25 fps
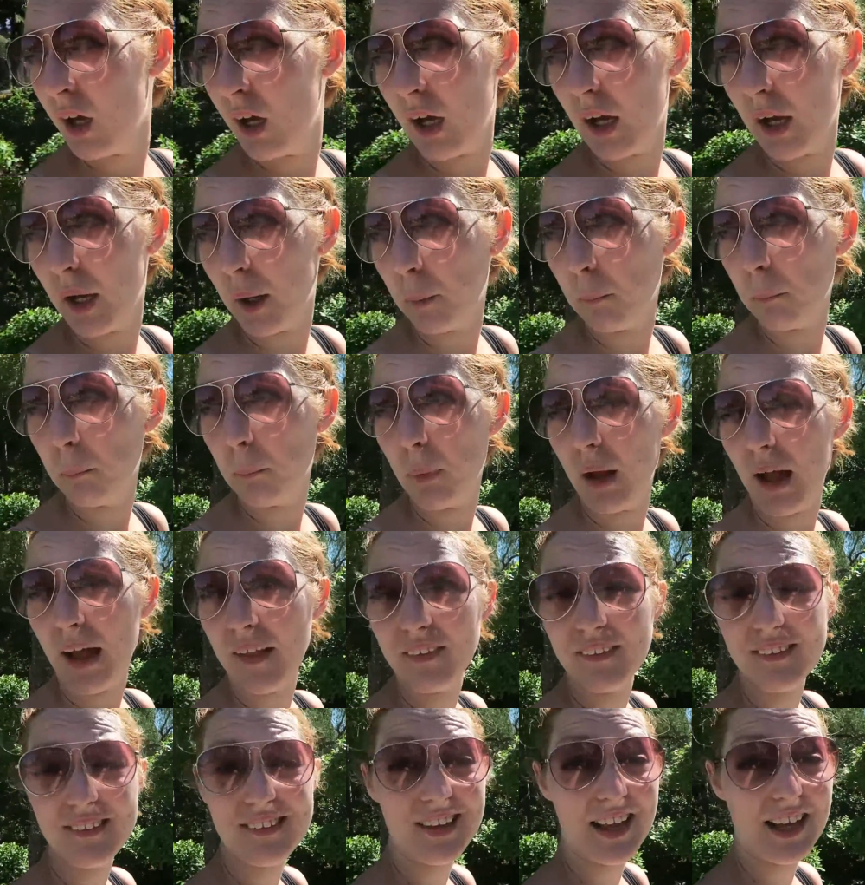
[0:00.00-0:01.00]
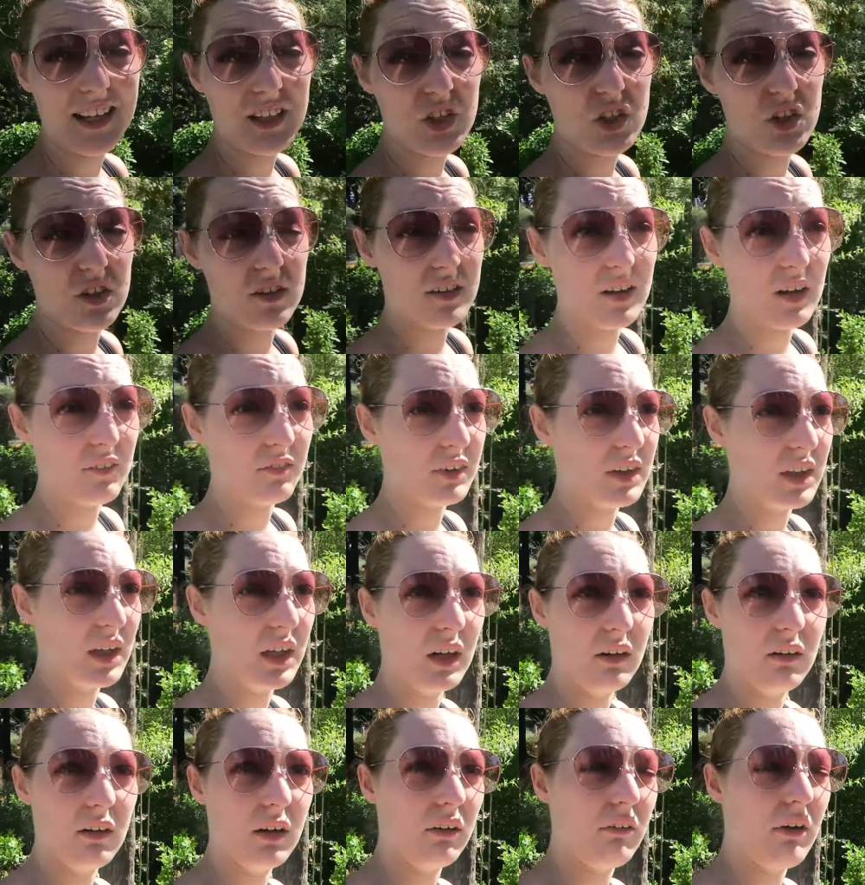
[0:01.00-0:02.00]
And the statues and
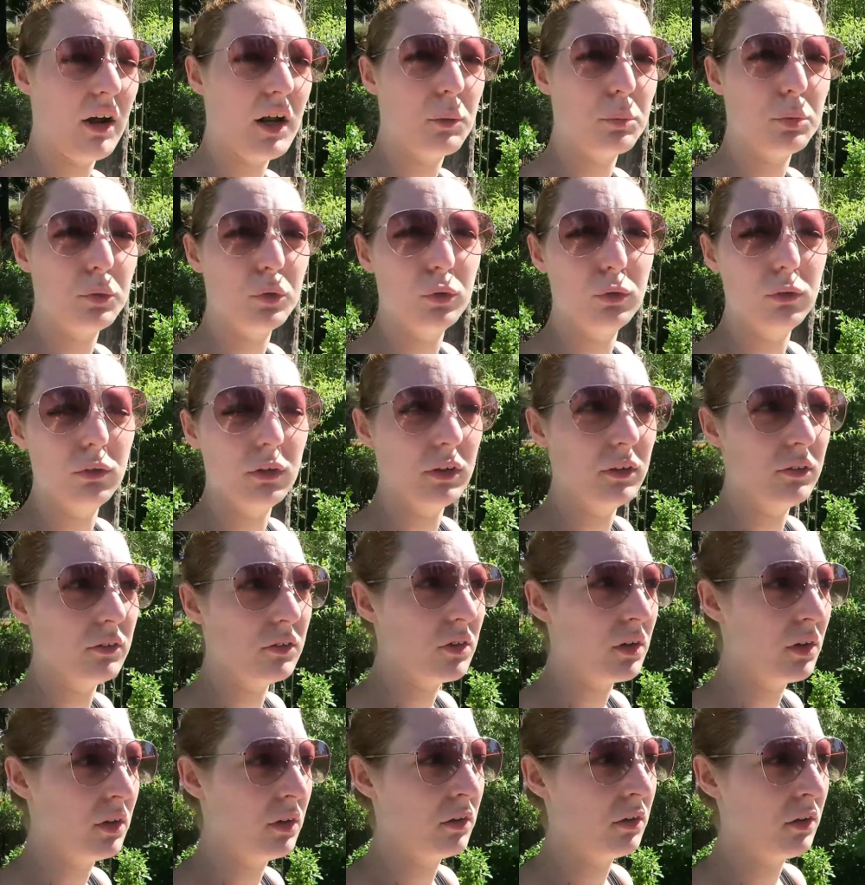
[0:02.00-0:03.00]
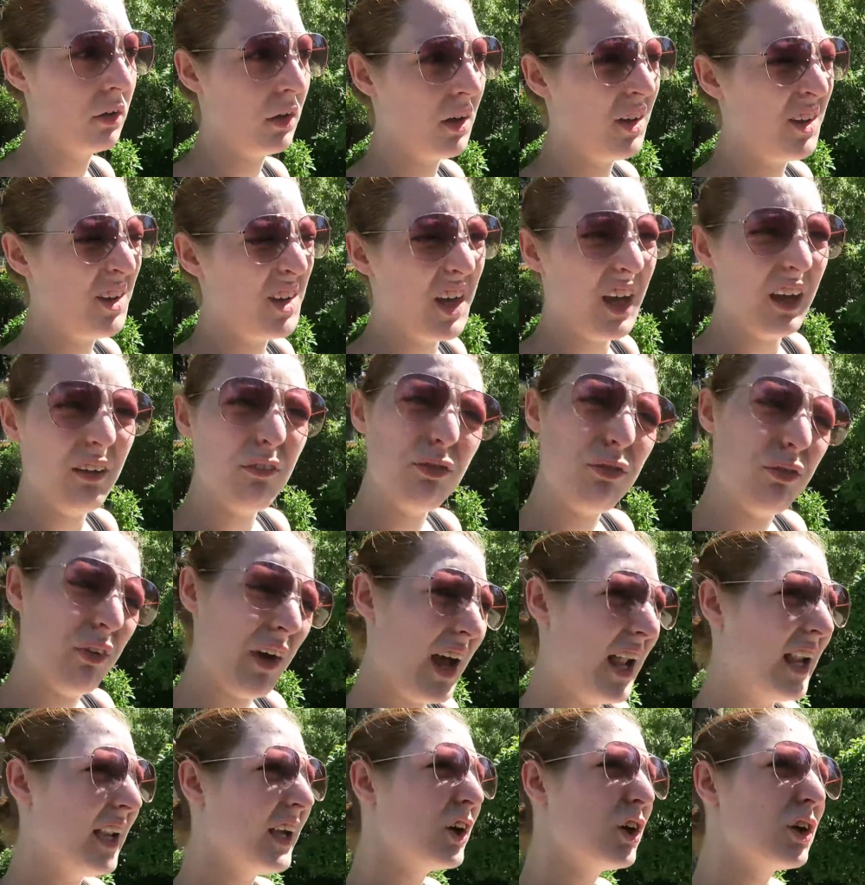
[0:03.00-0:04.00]
everything are incredible and in
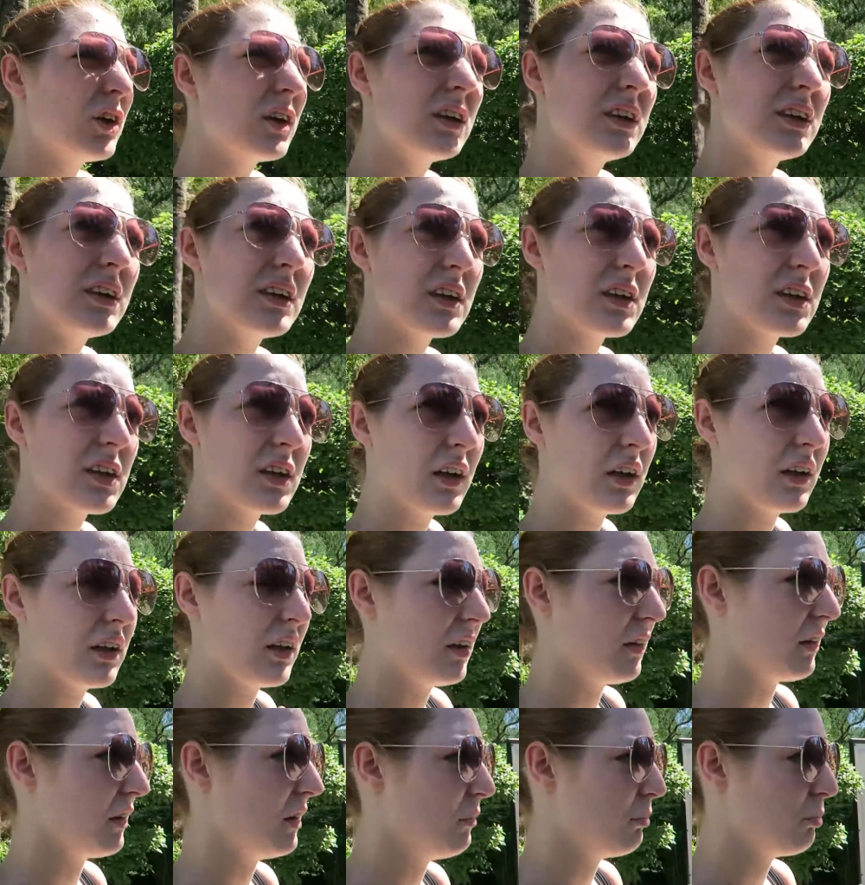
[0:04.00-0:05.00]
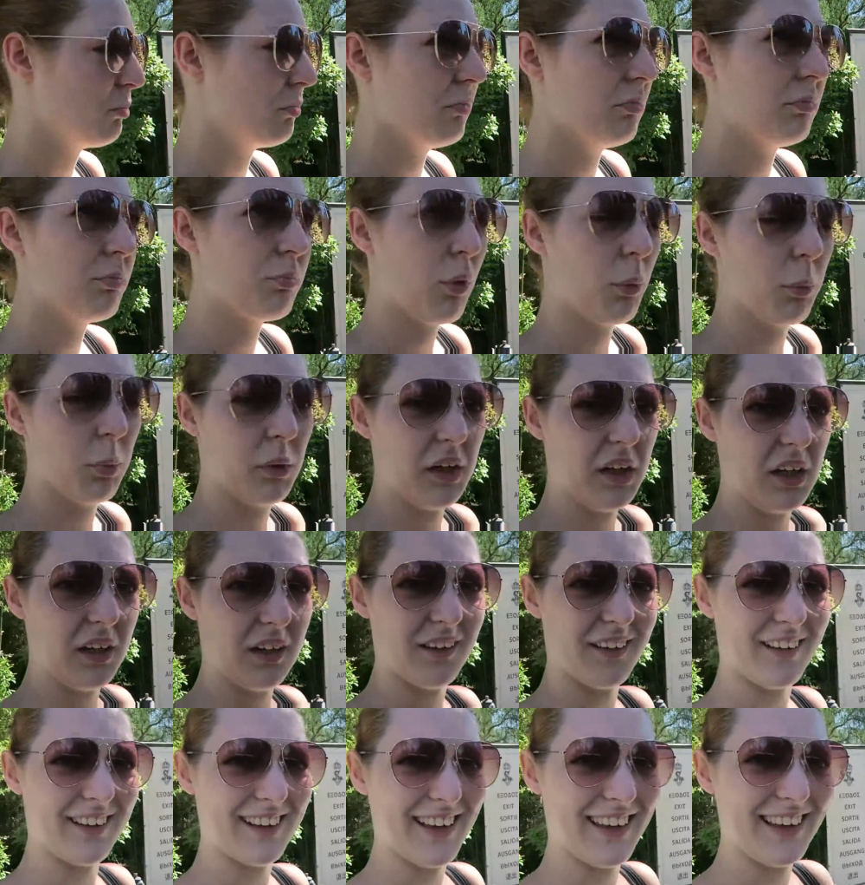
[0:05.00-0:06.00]
fairly good condition. I think they probably need a
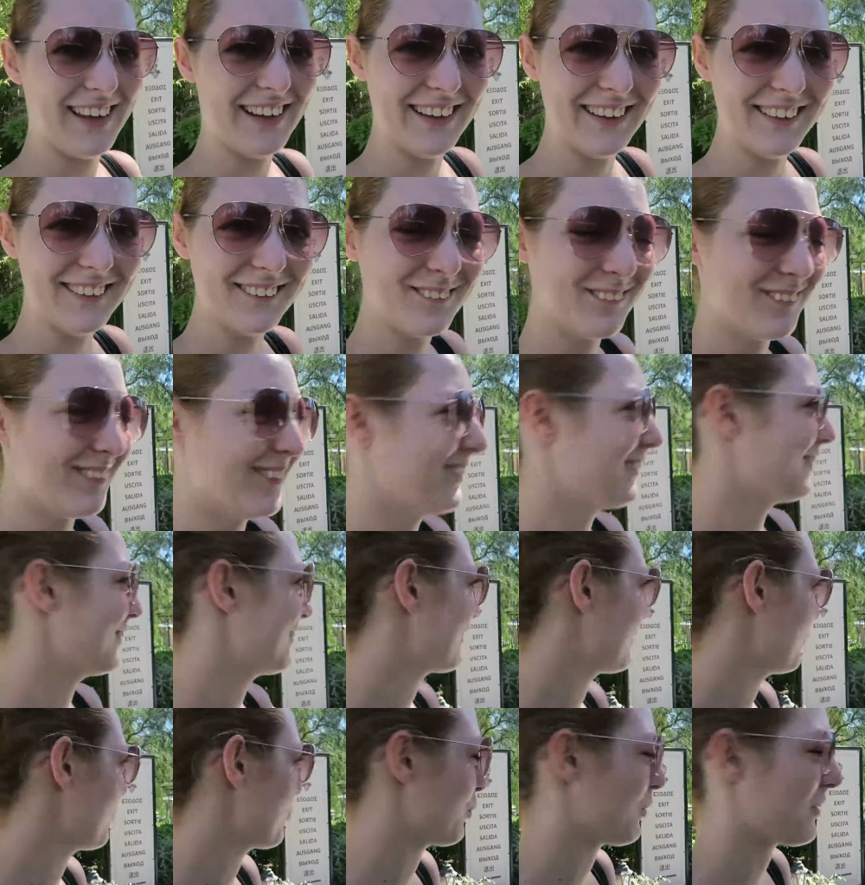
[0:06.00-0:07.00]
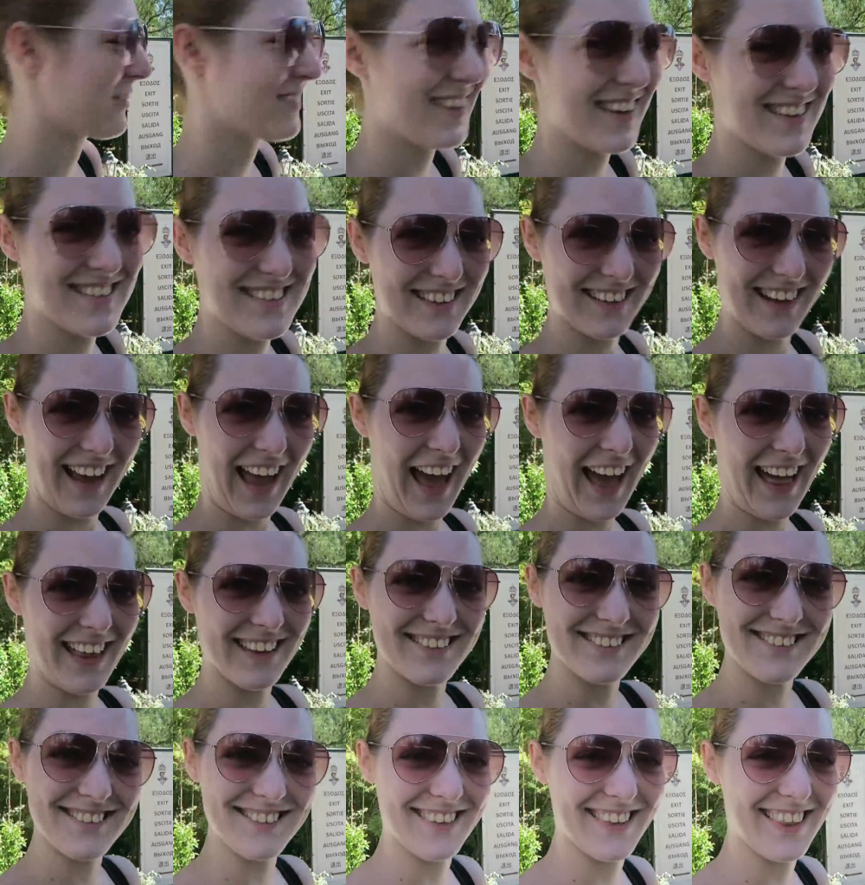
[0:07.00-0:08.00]
good clean, some prosthetic
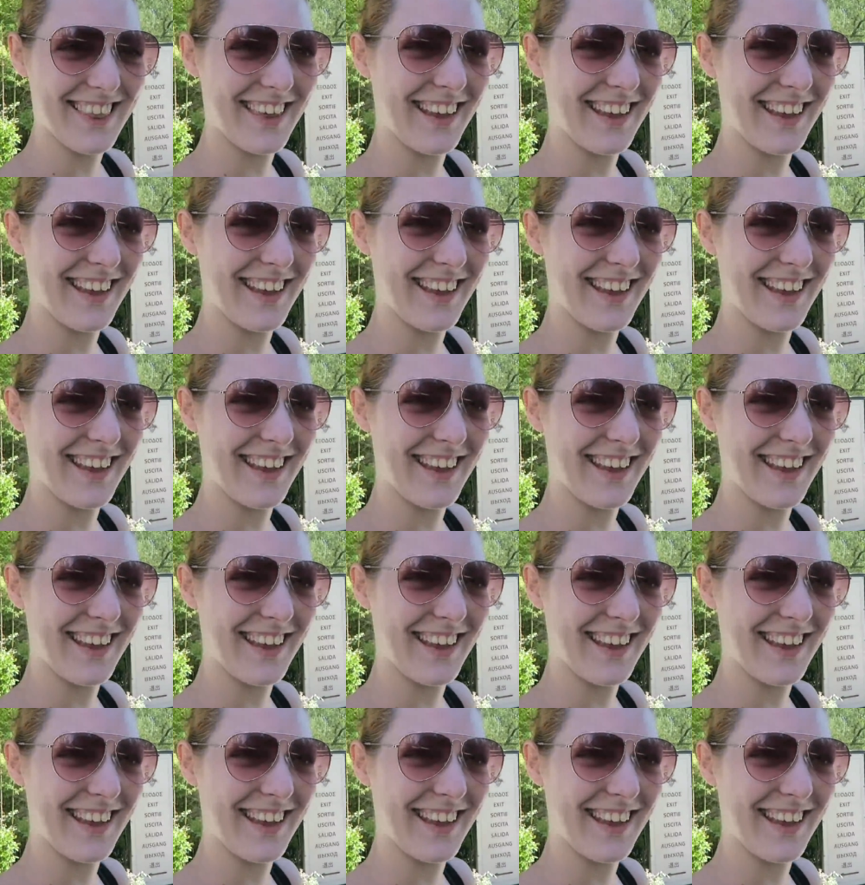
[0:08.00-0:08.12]
hands and